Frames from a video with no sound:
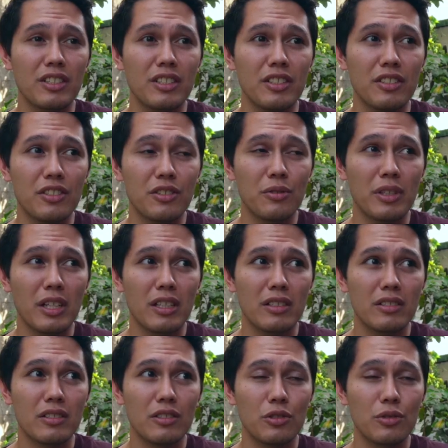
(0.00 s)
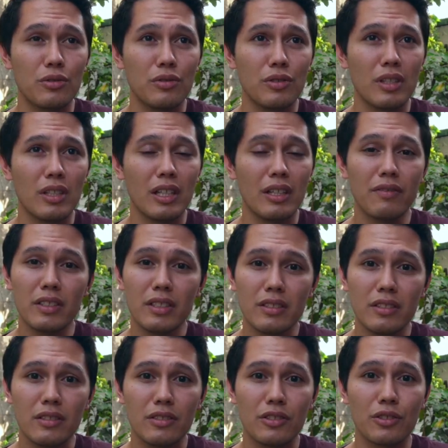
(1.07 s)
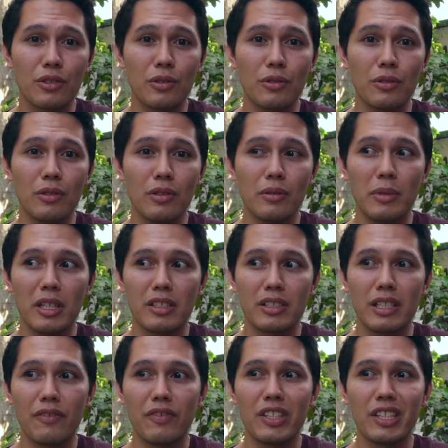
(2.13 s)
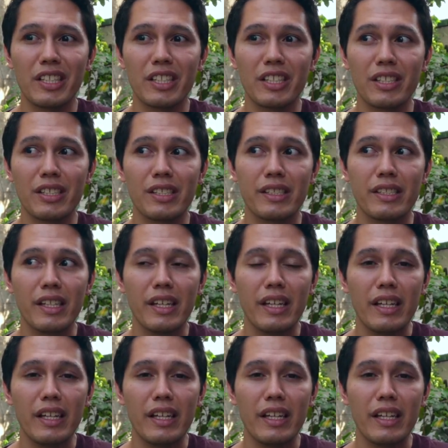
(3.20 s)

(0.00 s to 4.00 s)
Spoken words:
since 2011, so about 7 years.